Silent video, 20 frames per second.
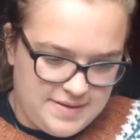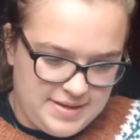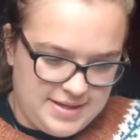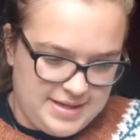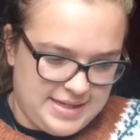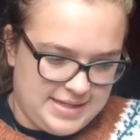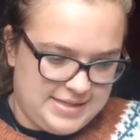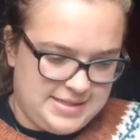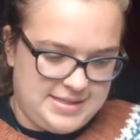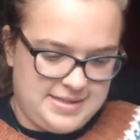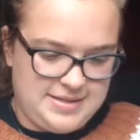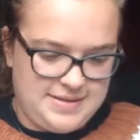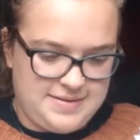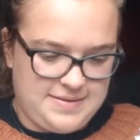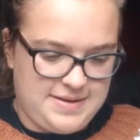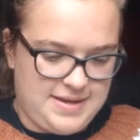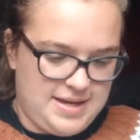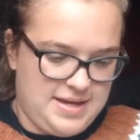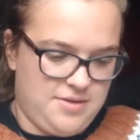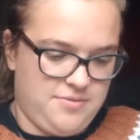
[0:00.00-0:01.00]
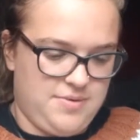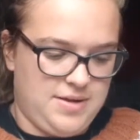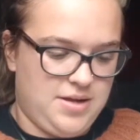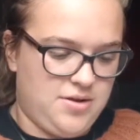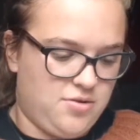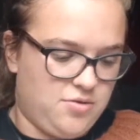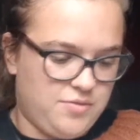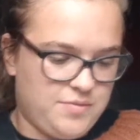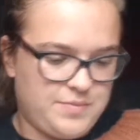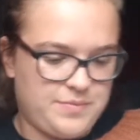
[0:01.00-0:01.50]
Yes, here we
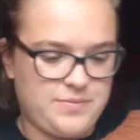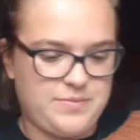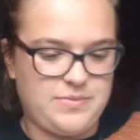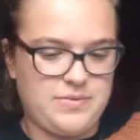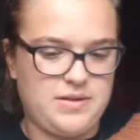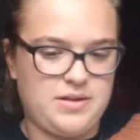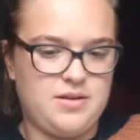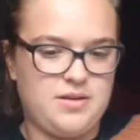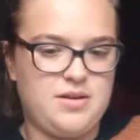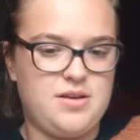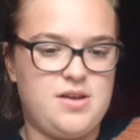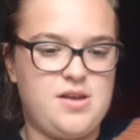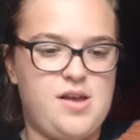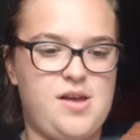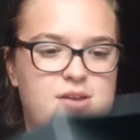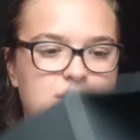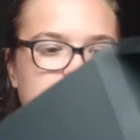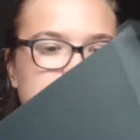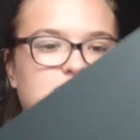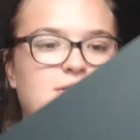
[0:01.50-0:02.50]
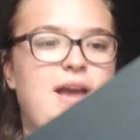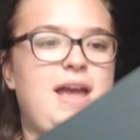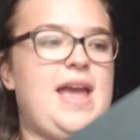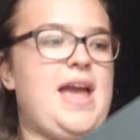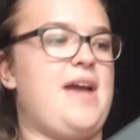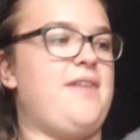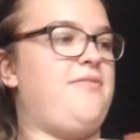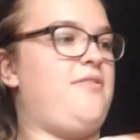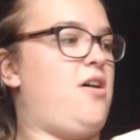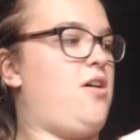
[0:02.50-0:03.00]
go. So I
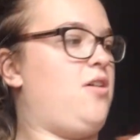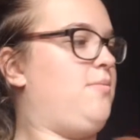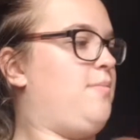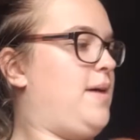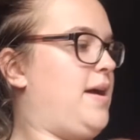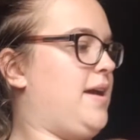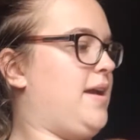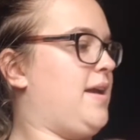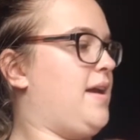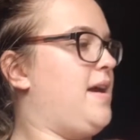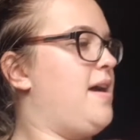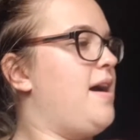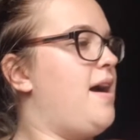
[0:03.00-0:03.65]
have all my,